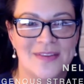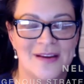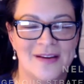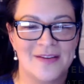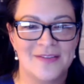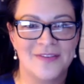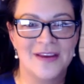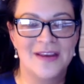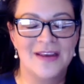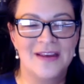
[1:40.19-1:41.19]
of
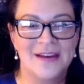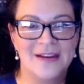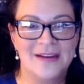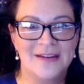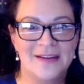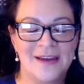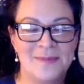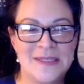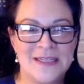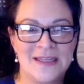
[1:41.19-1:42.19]

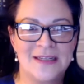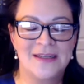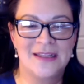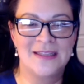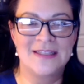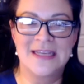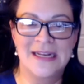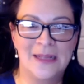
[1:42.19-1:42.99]
Edmonton in the St.